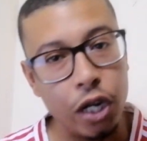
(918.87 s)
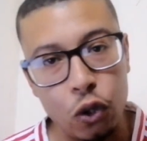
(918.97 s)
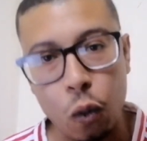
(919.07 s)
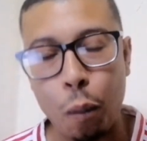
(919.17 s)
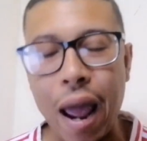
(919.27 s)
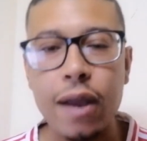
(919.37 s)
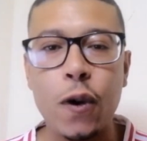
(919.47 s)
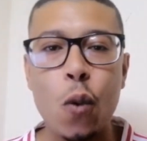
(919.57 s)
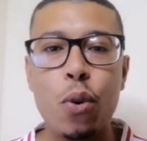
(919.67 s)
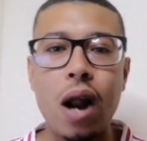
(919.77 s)
We need to
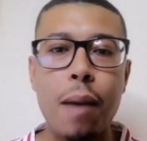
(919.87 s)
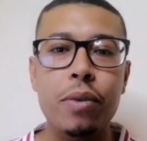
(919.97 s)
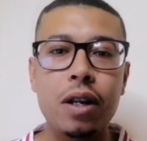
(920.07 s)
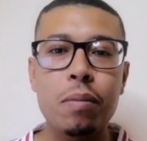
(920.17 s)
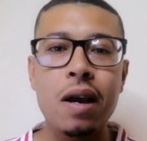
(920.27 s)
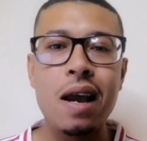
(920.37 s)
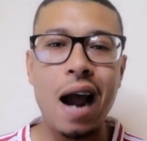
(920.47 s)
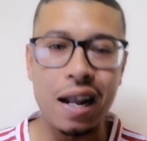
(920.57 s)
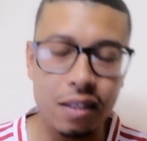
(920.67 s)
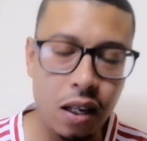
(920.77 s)
back Ruben Amorim
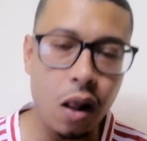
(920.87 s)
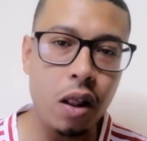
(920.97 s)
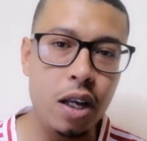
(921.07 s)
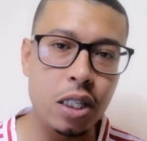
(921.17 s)
until